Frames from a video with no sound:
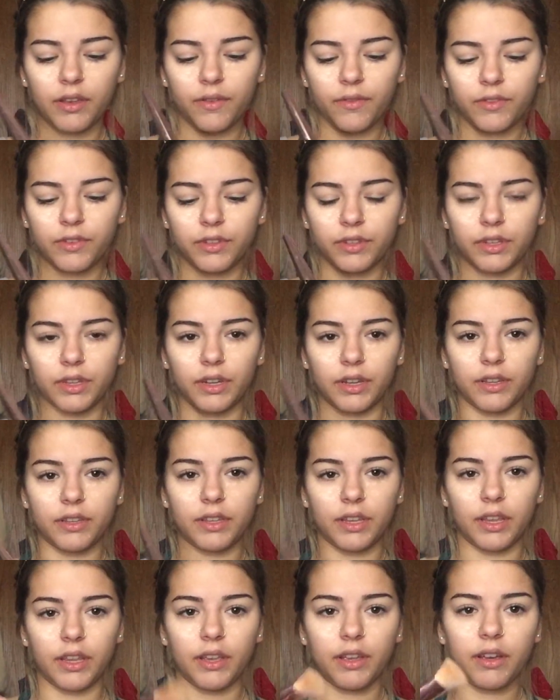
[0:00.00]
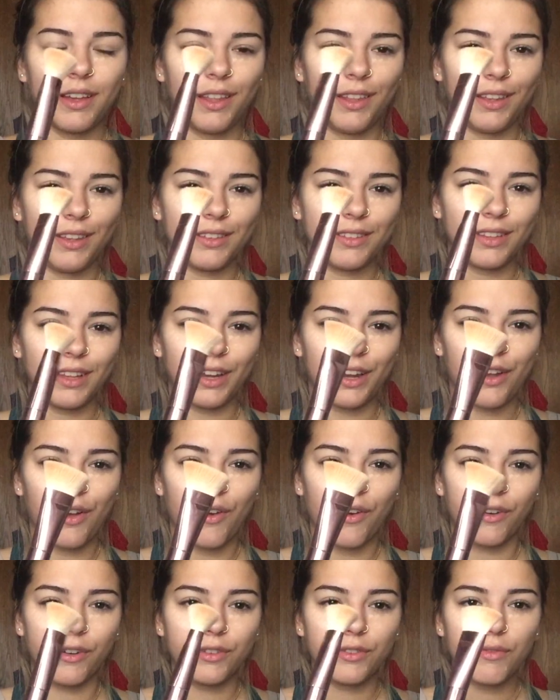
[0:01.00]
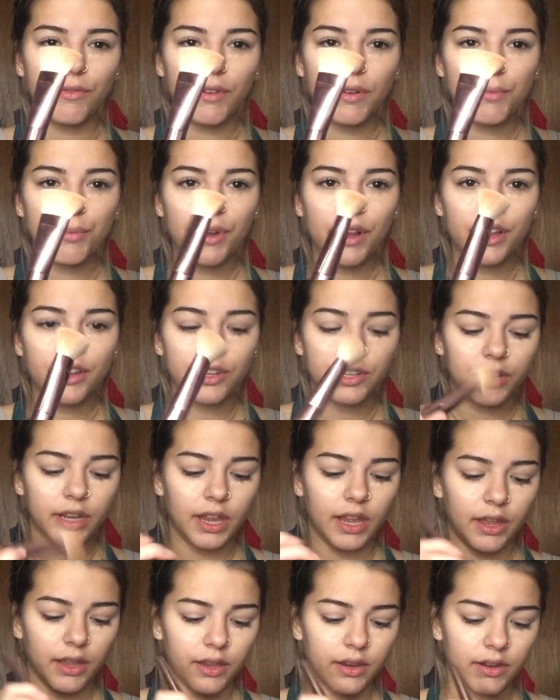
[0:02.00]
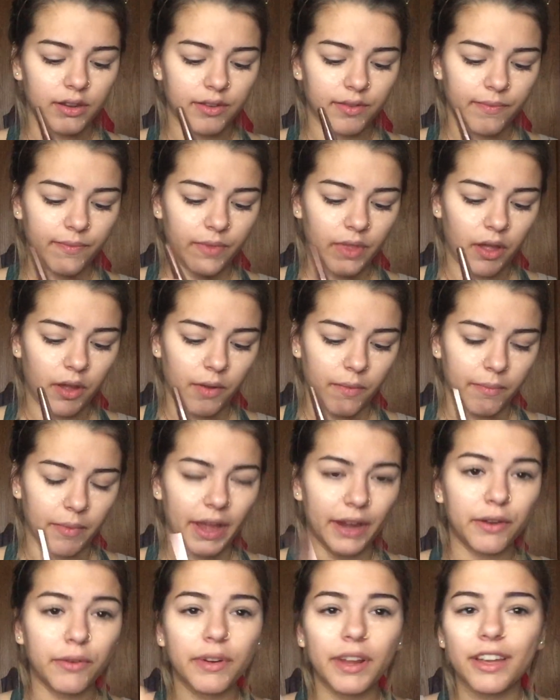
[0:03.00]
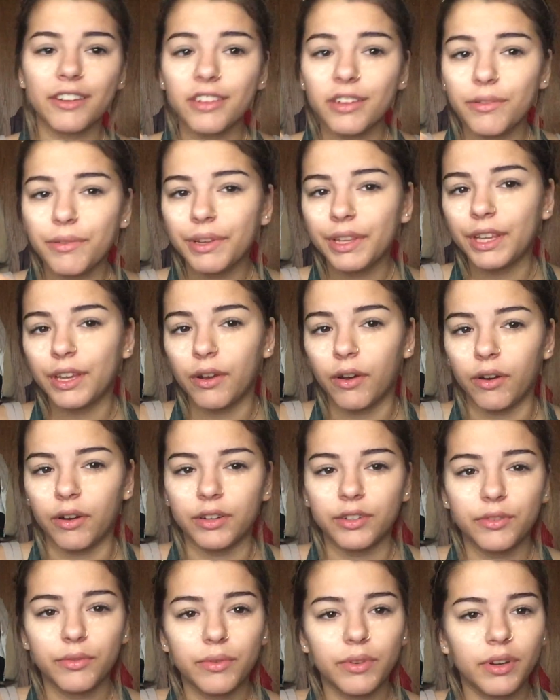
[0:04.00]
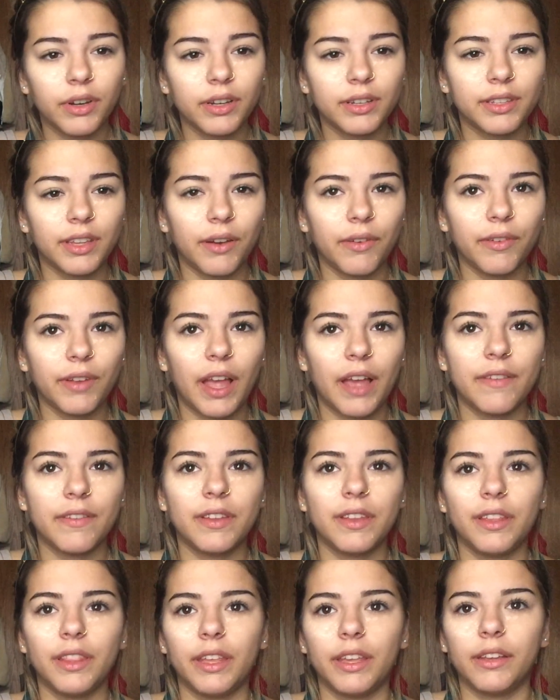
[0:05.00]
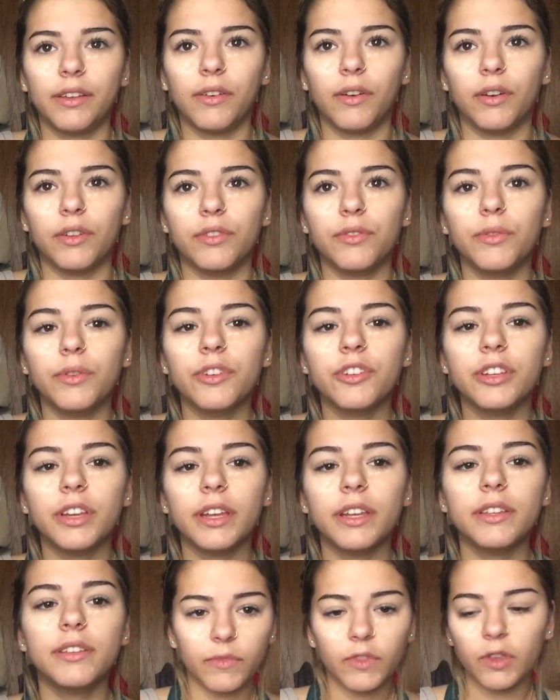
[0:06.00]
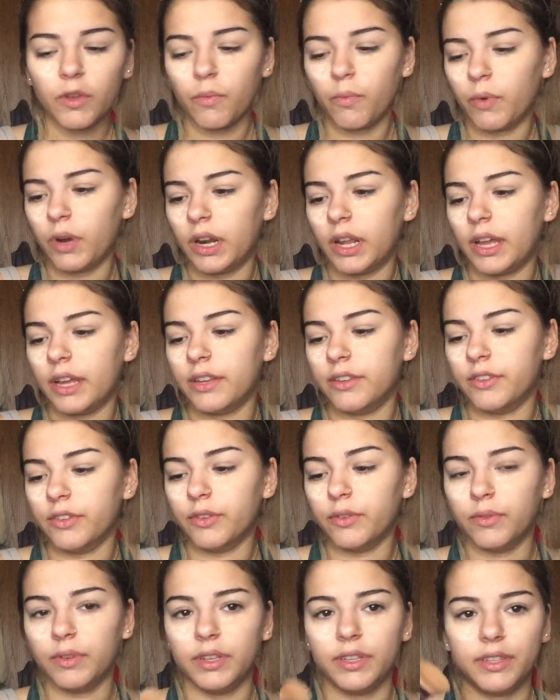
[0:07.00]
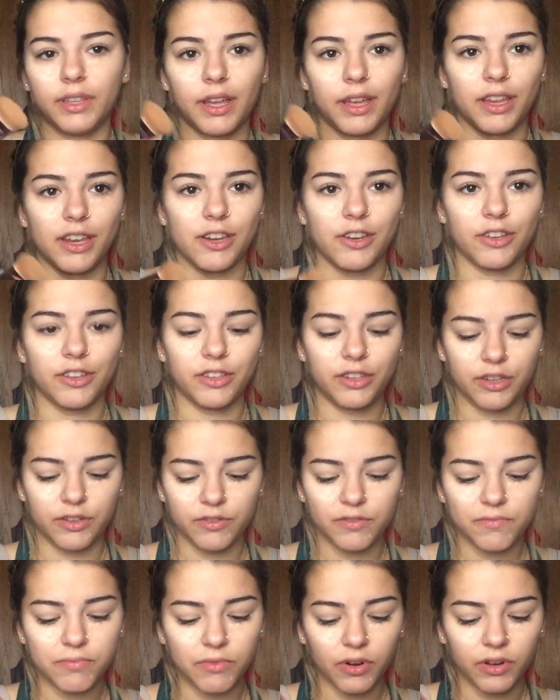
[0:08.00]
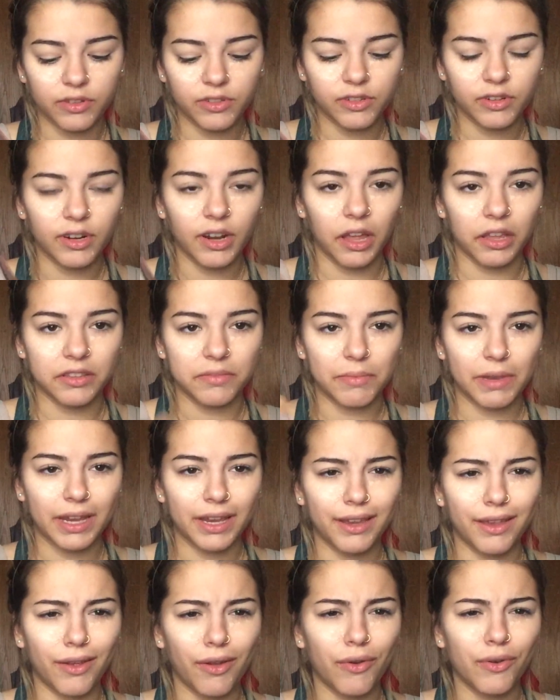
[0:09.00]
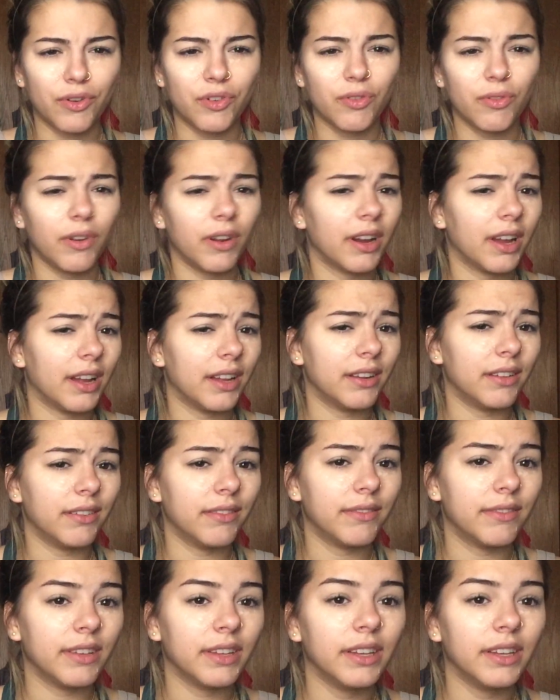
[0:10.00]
Just gonna take a nice like contour brush, and I don't actually really contour because I don't have any like contour shades. What I do is I just use bronzer as my contour, kind of.